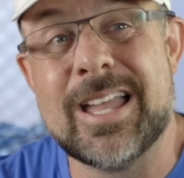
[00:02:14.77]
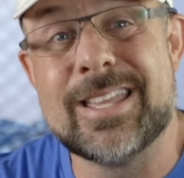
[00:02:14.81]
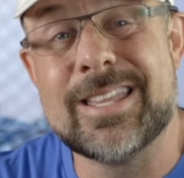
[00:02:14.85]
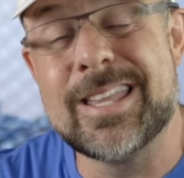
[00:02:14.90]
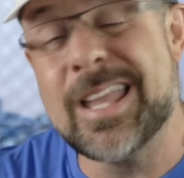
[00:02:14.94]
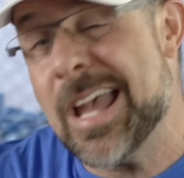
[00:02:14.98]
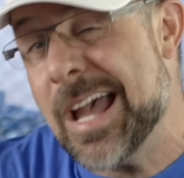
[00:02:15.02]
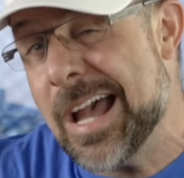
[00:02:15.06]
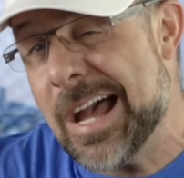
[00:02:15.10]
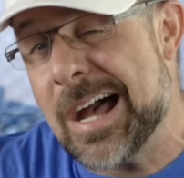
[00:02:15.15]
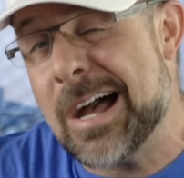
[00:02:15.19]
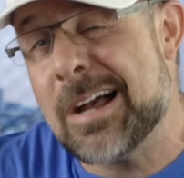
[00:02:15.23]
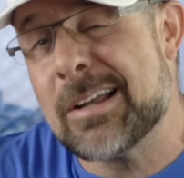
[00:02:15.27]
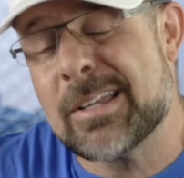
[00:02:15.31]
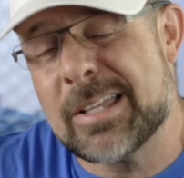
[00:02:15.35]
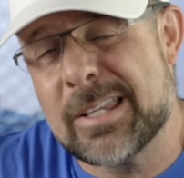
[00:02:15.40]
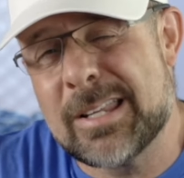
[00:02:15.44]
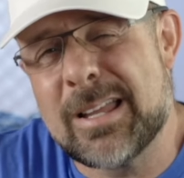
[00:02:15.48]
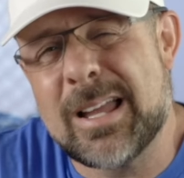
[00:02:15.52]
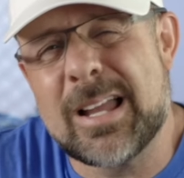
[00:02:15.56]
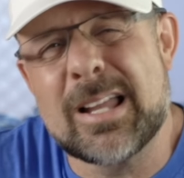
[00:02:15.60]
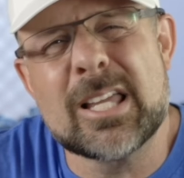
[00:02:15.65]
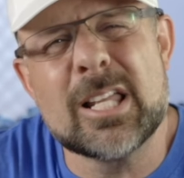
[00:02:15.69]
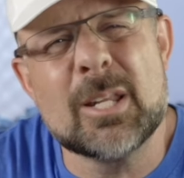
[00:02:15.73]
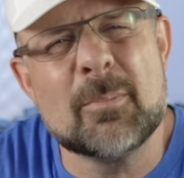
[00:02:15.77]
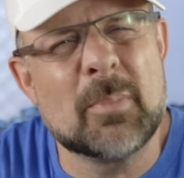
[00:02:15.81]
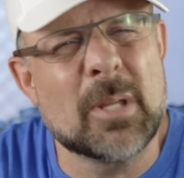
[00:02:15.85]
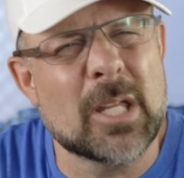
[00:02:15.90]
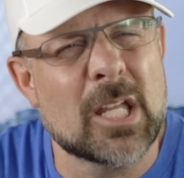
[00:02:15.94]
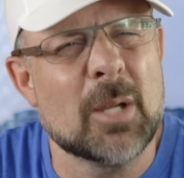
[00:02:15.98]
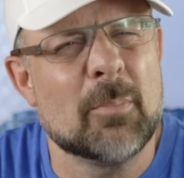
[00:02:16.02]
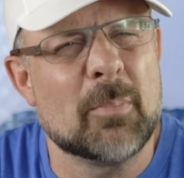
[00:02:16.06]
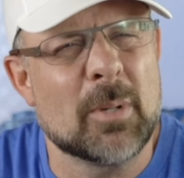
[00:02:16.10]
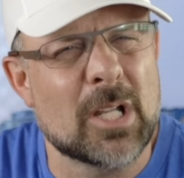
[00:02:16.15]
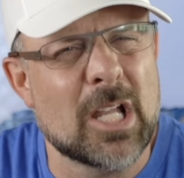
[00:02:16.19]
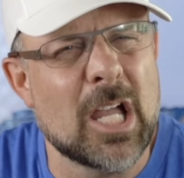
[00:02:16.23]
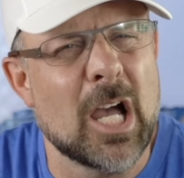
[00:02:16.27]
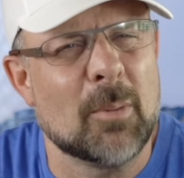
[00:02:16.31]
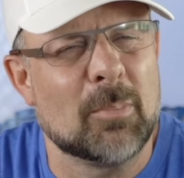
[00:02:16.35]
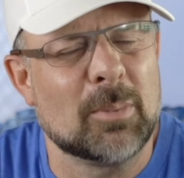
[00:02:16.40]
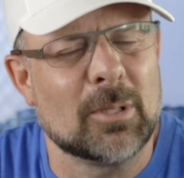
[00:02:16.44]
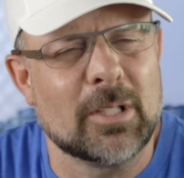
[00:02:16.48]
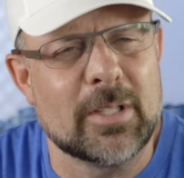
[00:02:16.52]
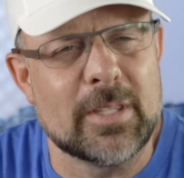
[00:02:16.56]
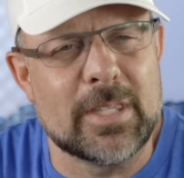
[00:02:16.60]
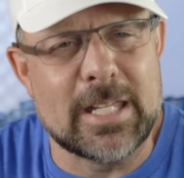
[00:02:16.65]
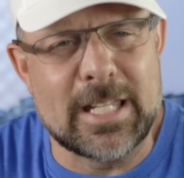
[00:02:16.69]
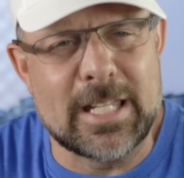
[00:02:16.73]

Yeah, I'm gonna, I'm gonna pick up a couple of